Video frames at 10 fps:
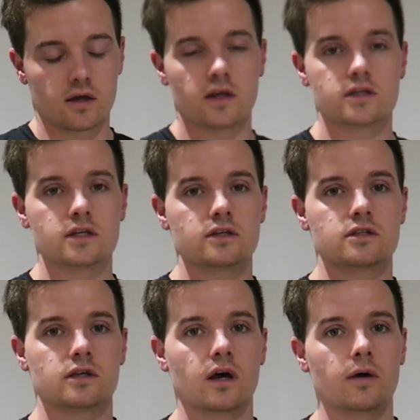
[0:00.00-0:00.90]
This
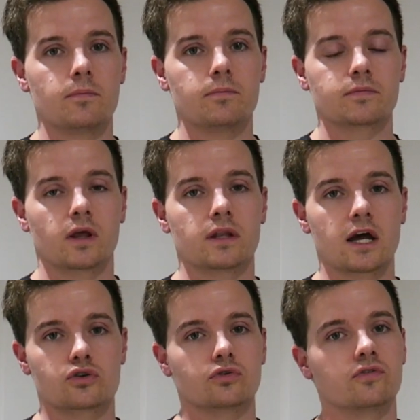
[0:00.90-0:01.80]
is
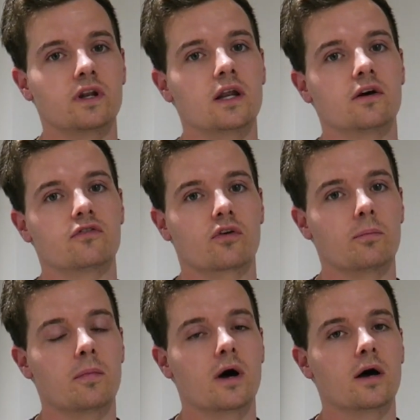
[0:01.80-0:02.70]
natural vanilla
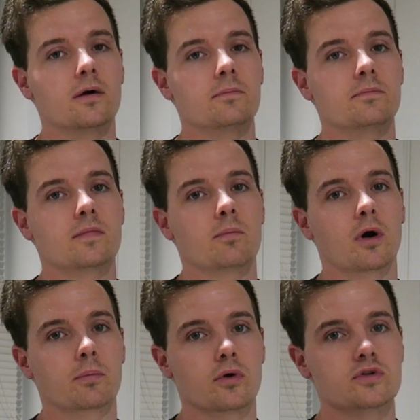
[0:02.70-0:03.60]
from
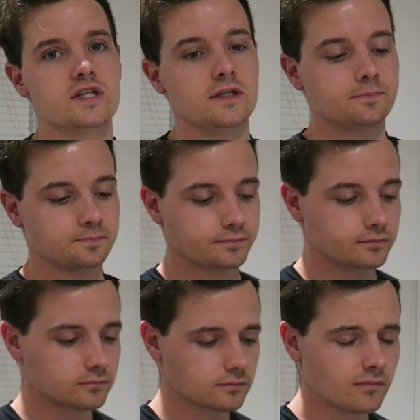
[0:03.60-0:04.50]
Myprotein.
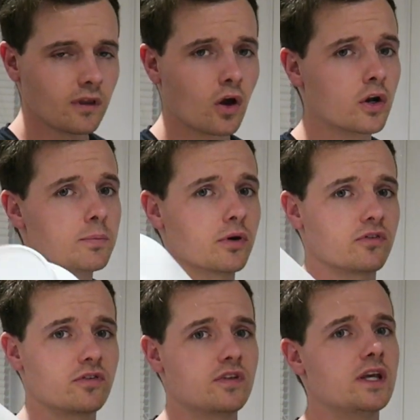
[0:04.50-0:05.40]
I only
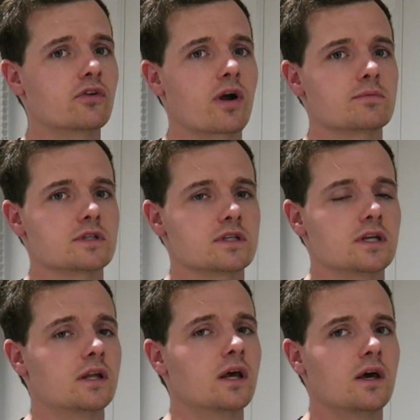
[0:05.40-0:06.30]
put 15 grams of this
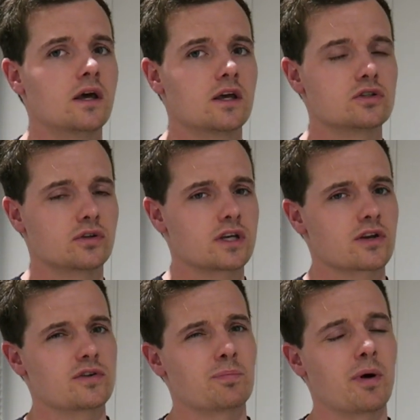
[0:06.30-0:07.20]
in. It's not
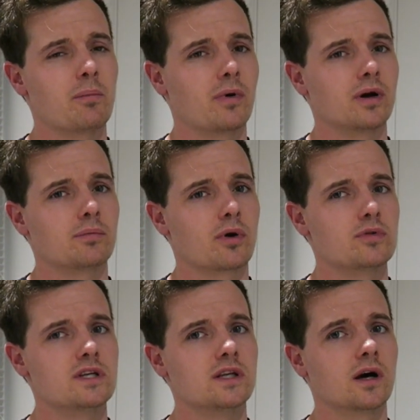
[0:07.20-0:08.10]
necessary to bump my
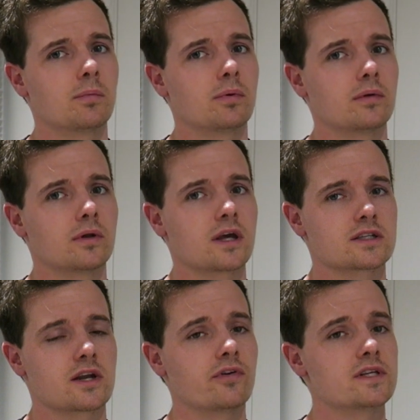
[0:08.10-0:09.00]
protein up
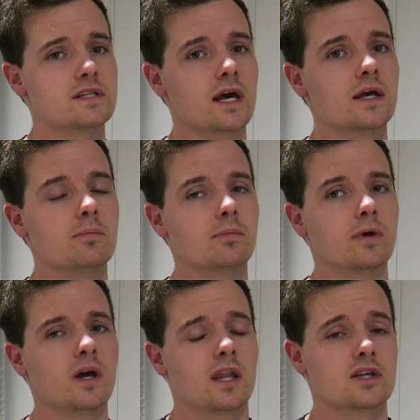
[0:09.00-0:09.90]
necessarily today.
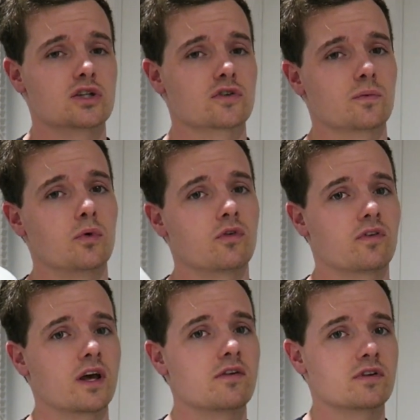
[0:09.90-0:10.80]
This is just for more
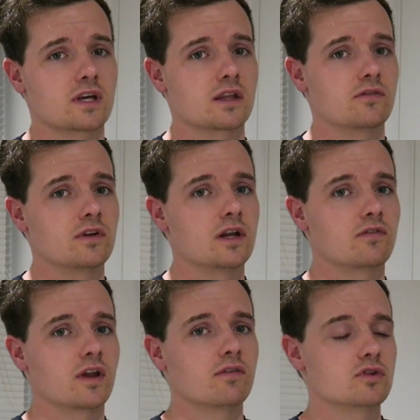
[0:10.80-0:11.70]
flavour, to add the vanilla
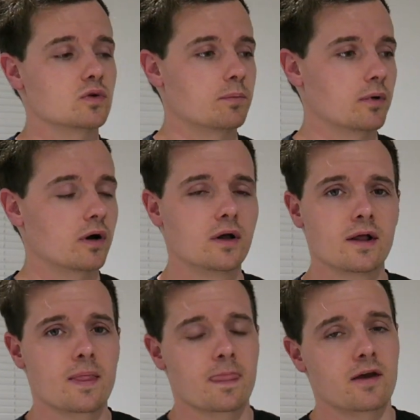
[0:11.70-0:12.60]
flavour to it. But
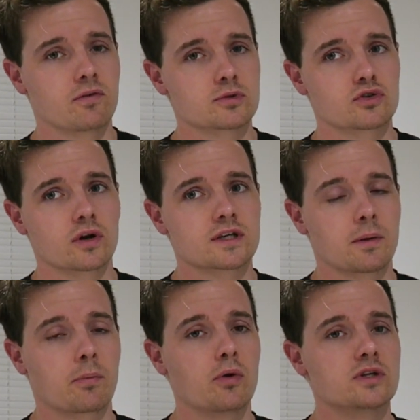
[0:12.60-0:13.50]
if I'm struggling to
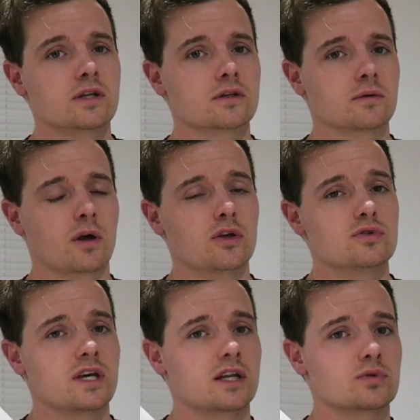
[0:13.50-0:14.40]
get my protein in, I
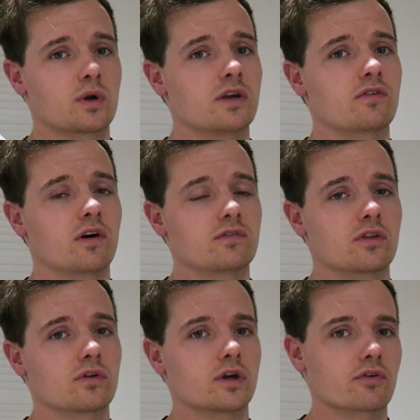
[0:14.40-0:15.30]
usually add 25 to
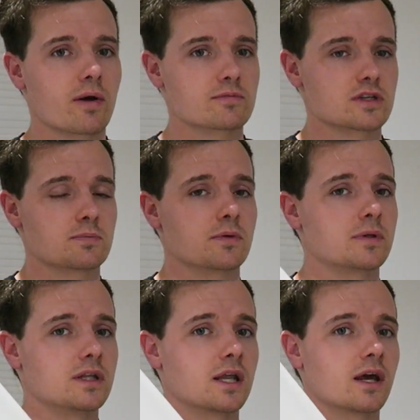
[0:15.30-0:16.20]
30 grams of this,
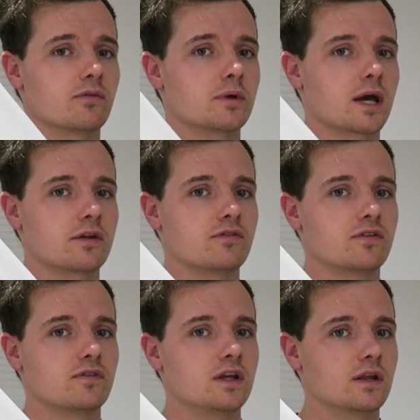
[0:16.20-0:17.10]
but today I've only added
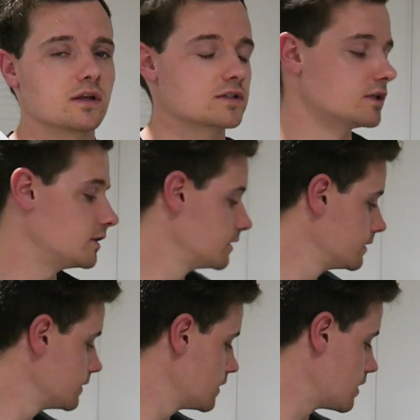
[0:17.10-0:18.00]
15 of this in.
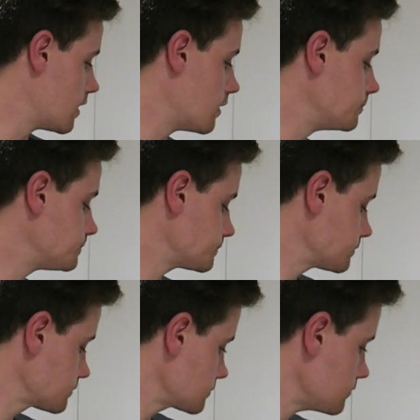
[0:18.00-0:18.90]
And
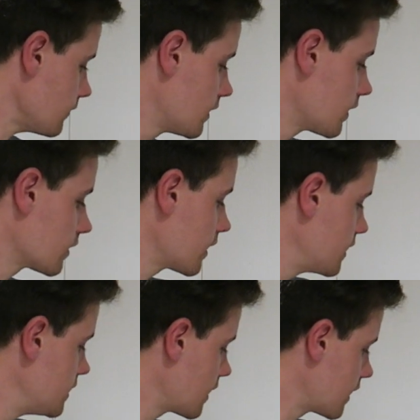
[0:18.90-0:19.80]
I'm going
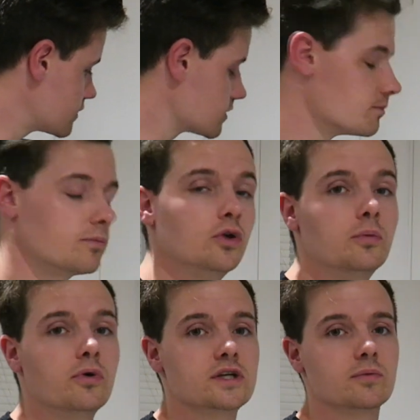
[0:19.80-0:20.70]
to add some
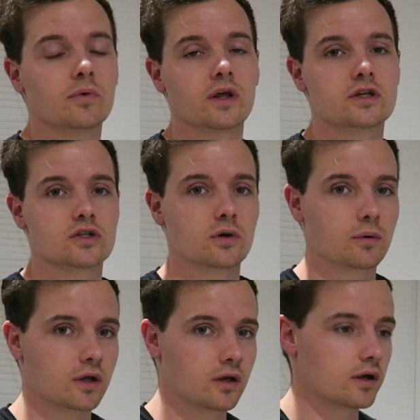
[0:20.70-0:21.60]
blueberries in with this, so
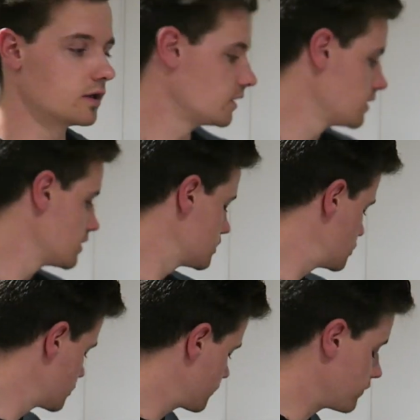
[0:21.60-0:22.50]
I'm going to
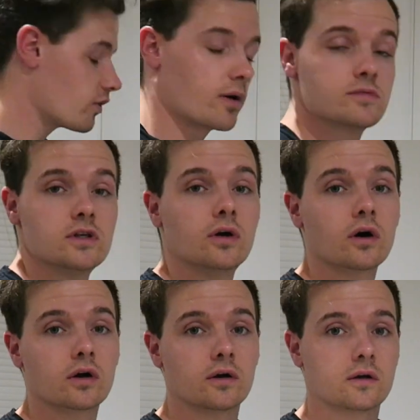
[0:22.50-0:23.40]
250 grams of the
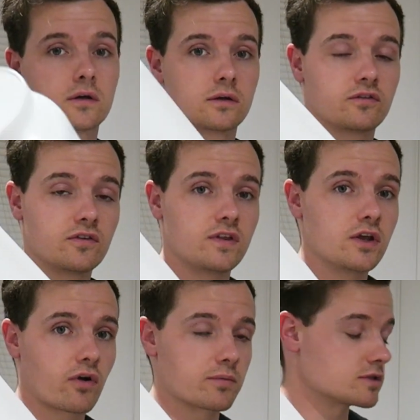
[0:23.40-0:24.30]
yogurt,
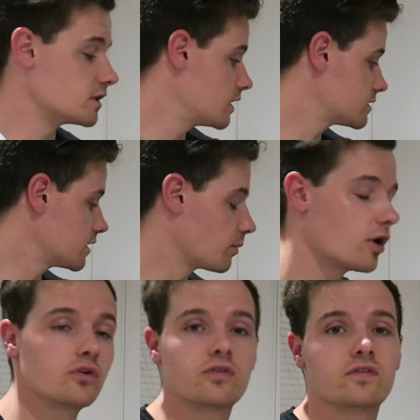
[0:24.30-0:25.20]
15 grams of this, and then
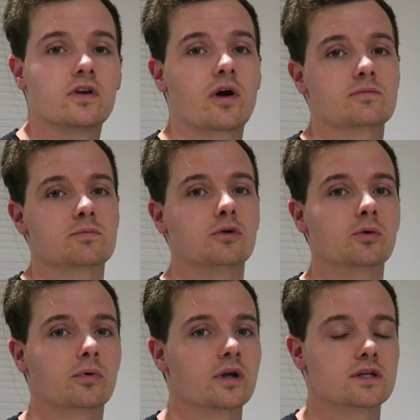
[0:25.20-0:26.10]
150 grams of
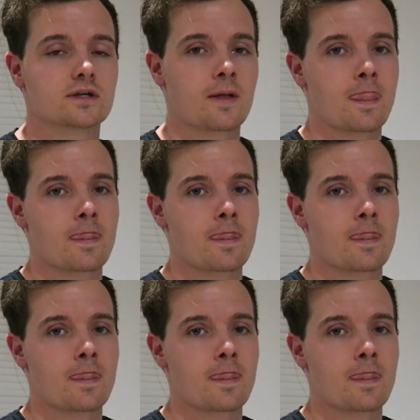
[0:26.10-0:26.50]
blueberries.